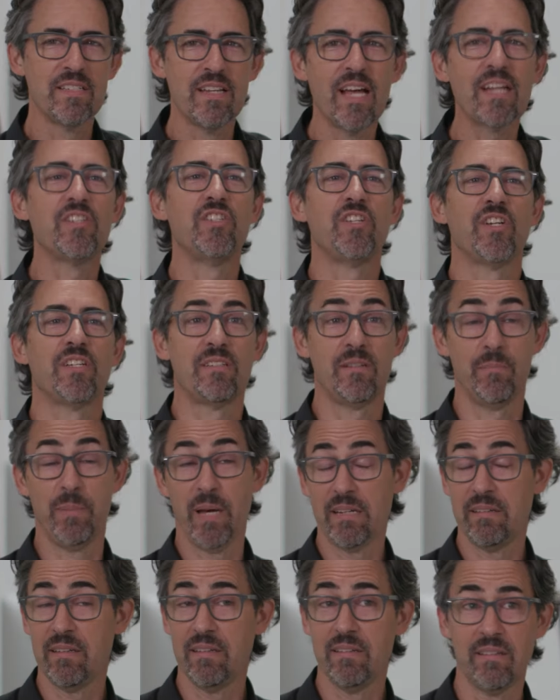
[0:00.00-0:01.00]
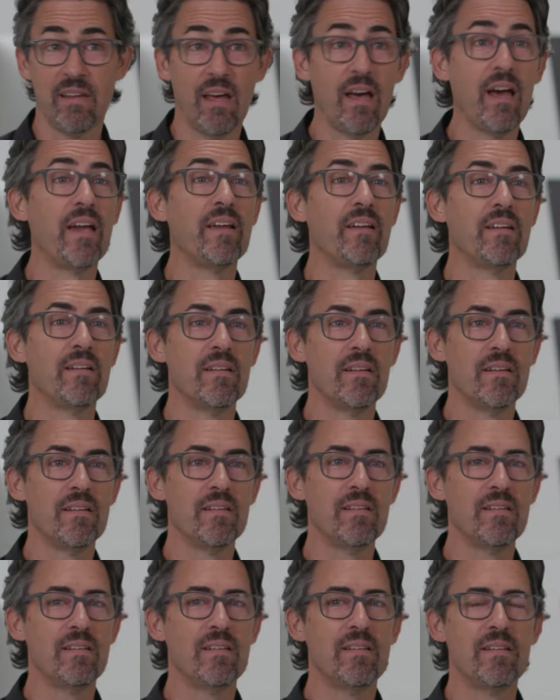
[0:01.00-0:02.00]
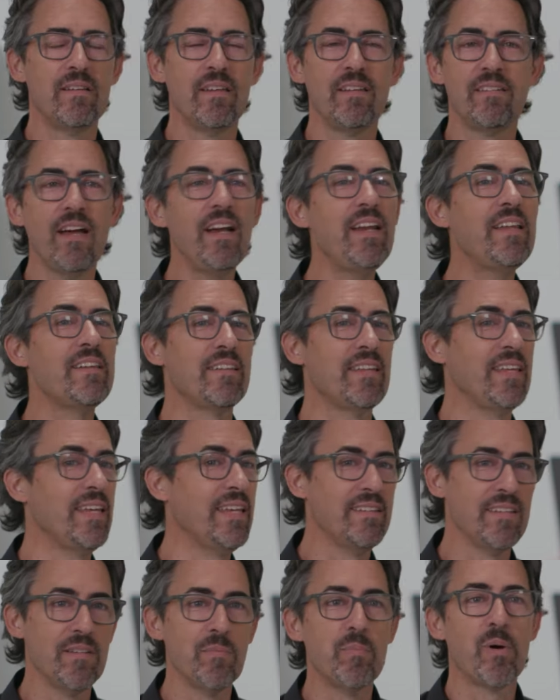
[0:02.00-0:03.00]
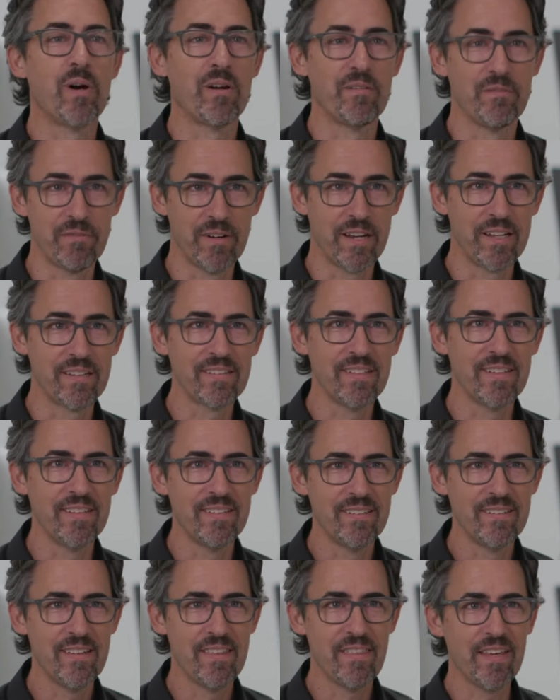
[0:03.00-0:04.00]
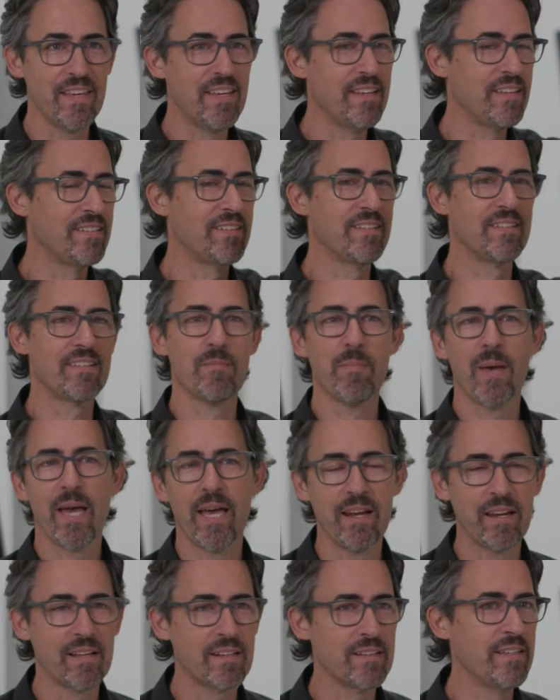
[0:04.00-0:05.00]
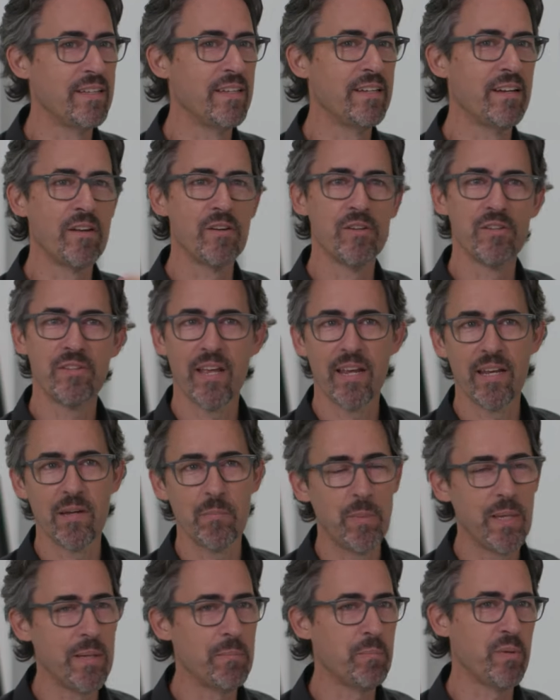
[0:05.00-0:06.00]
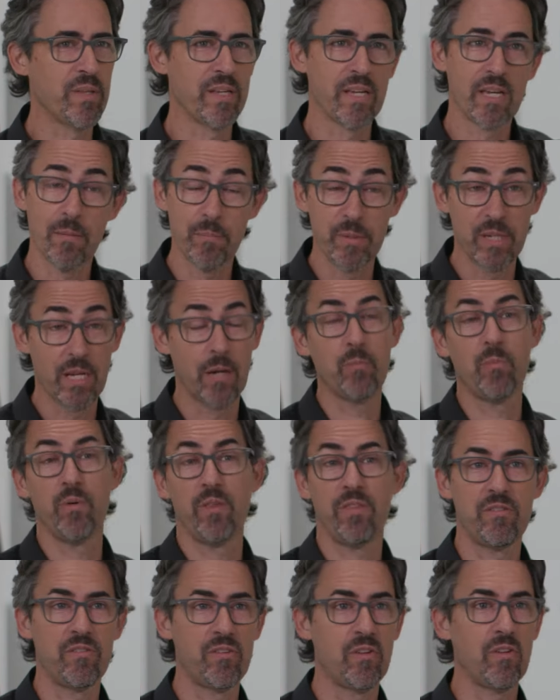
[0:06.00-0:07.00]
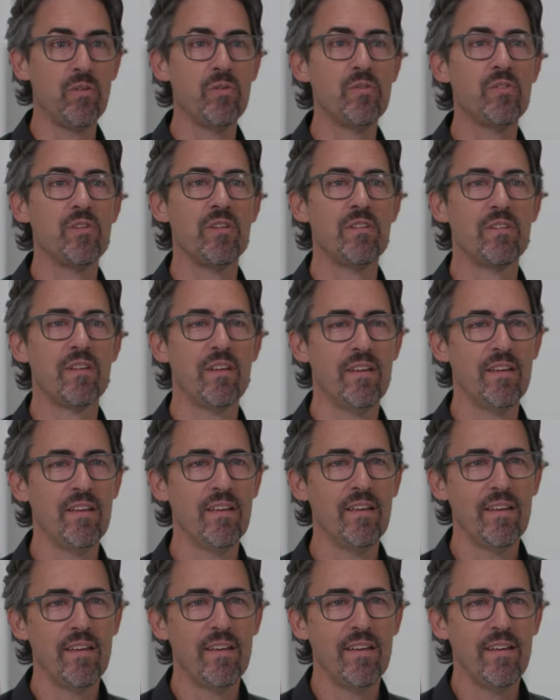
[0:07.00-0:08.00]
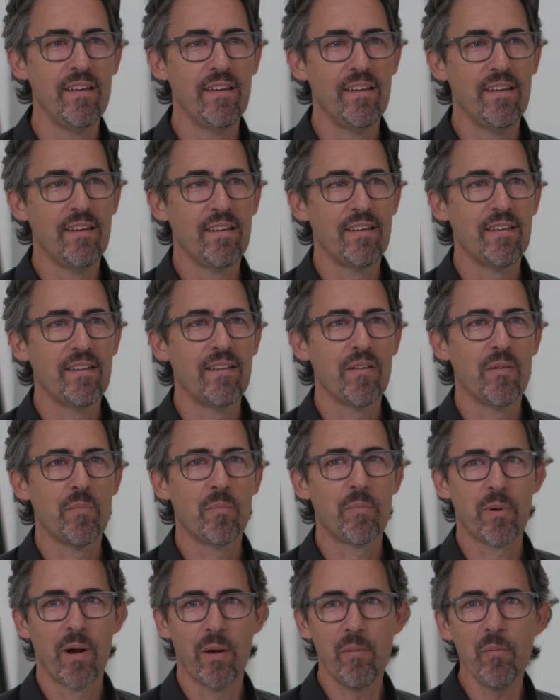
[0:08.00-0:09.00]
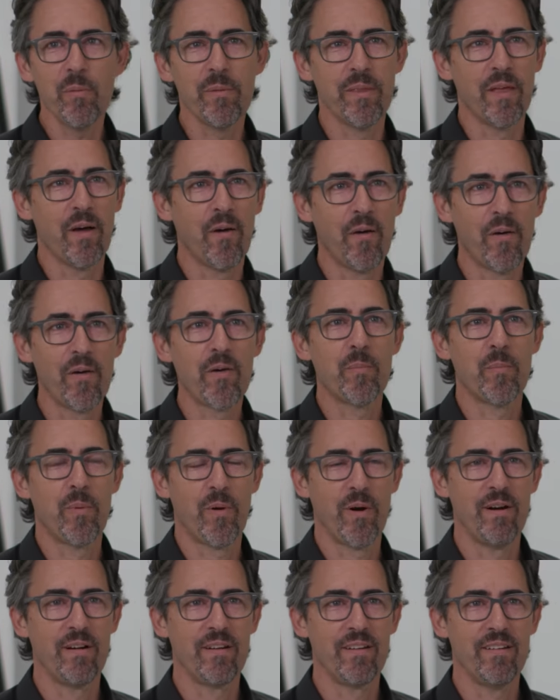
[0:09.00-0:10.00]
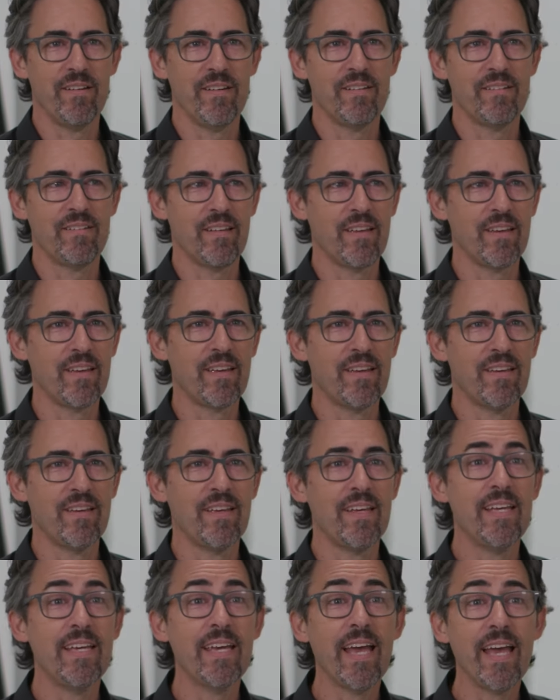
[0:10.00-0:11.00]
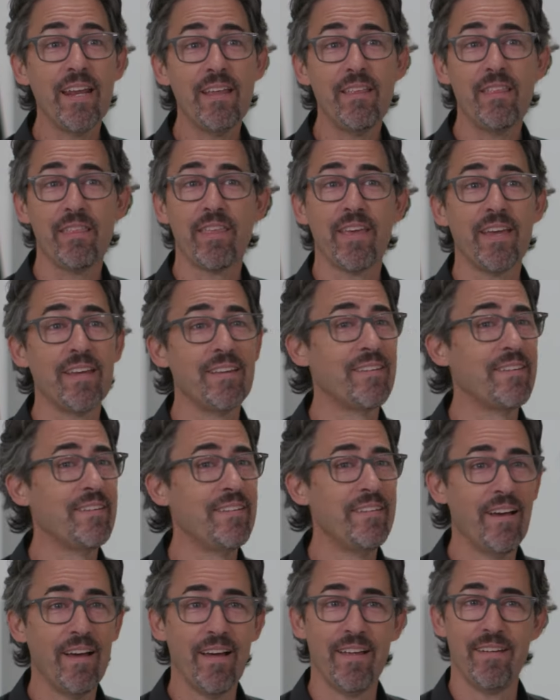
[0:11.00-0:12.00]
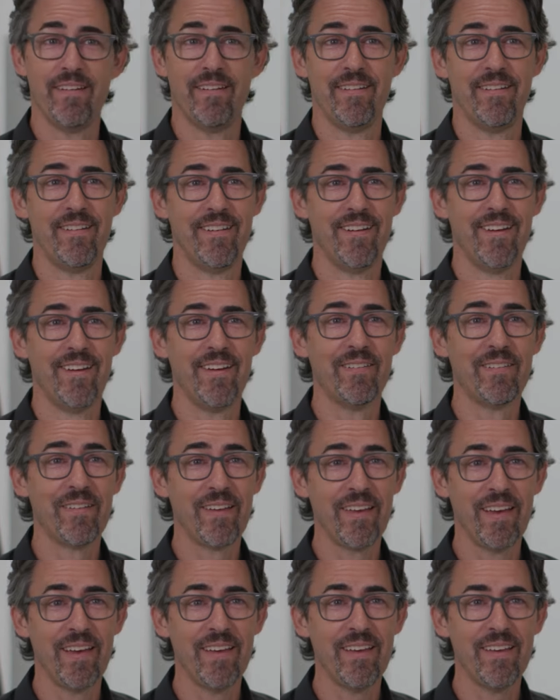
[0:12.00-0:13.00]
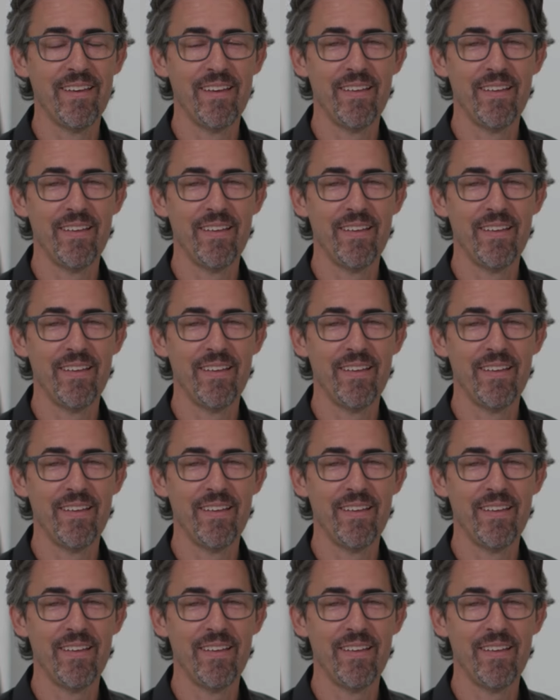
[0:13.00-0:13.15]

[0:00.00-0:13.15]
it's not just about design. Design is the easy part, frankly, thinking systematically and understanding people and coming up with solutions. Probably the harder part is like getting things done, okay,